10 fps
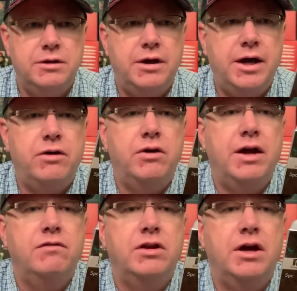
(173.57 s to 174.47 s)
I don't
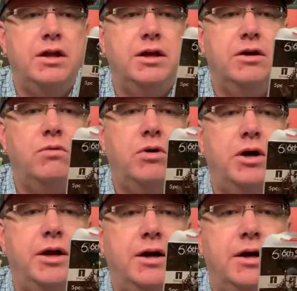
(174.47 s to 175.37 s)
have any idea
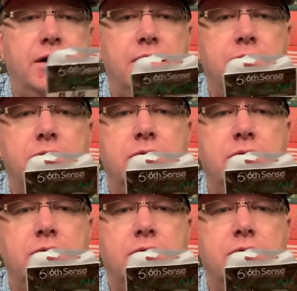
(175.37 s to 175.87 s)
what a